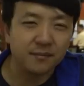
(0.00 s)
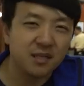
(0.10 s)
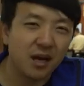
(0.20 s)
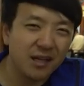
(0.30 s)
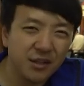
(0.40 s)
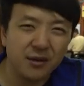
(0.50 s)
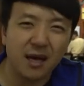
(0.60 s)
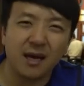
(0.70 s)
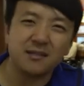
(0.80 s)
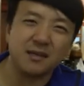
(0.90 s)
And I'm telling you
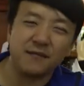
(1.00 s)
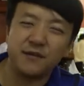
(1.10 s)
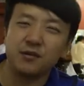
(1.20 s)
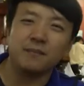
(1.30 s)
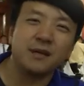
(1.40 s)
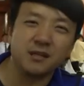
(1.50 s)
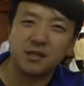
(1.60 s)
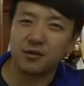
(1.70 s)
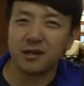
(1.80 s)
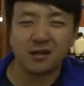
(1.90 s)
guys, if you're a
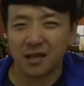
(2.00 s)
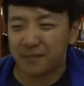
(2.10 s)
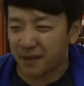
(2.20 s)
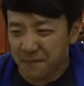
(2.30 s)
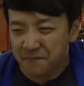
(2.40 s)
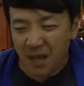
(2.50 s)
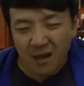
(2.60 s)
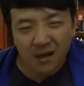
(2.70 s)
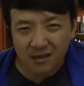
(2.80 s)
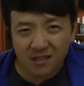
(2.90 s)
meatitarian like me,
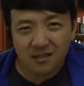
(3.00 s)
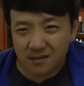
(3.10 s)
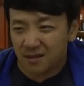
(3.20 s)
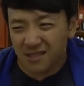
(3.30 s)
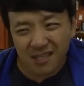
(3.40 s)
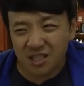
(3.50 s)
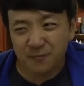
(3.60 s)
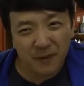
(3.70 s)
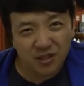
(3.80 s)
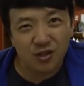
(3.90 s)
this, this thing
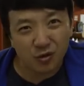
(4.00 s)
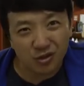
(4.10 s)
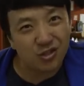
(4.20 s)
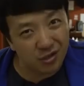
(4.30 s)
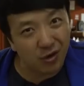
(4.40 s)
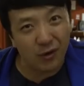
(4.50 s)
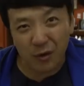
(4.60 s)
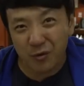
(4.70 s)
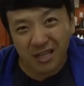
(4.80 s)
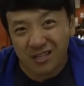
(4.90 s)
speaks to your soul.
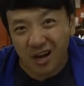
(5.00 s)
It really